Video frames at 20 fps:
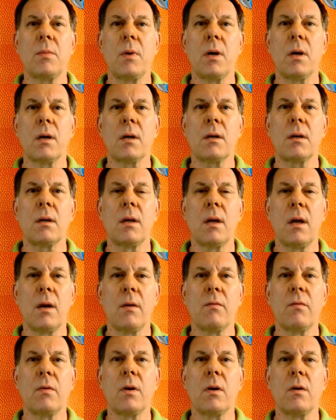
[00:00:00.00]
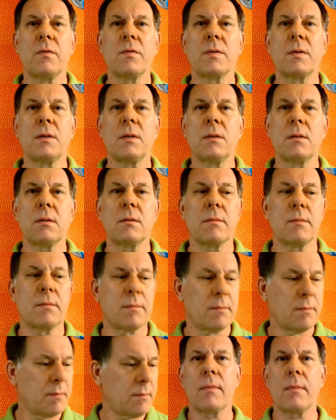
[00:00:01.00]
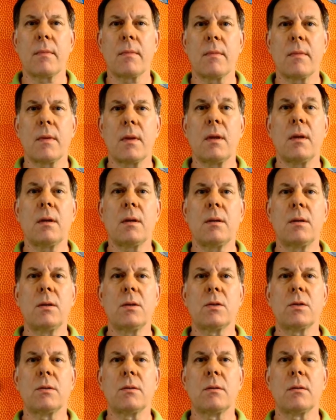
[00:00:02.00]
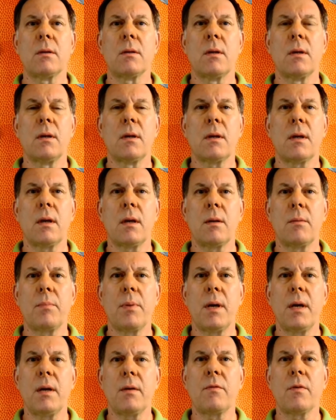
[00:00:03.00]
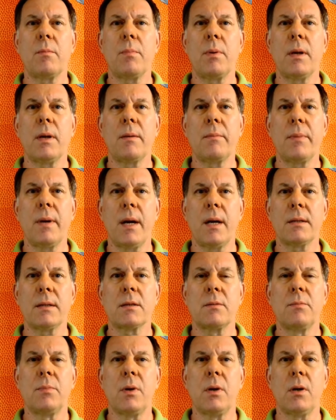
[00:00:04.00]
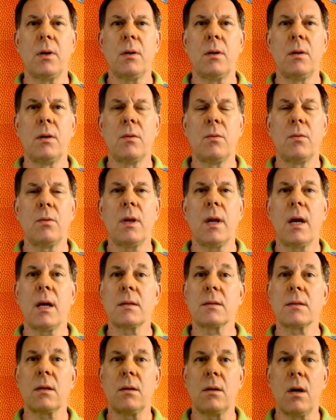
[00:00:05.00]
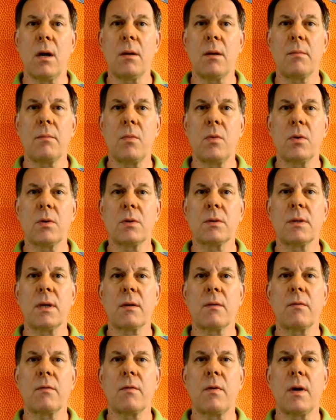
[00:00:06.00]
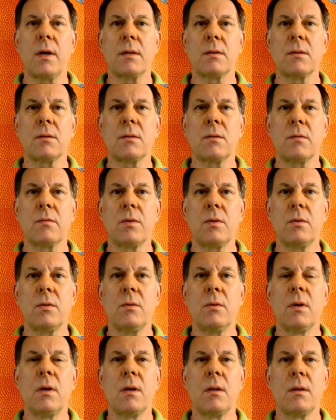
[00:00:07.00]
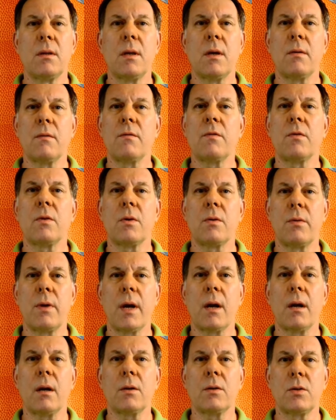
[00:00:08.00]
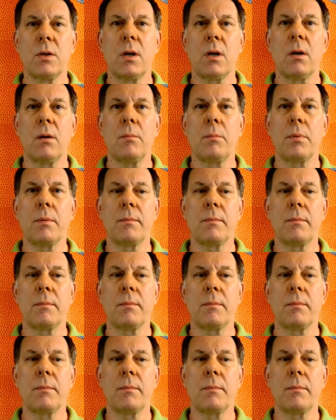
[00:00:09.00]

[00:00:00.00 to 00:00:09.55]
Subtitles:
market every off-season. In addition, getting paid for playing basketball will ask a lot more sacrifices of you than for a regular job.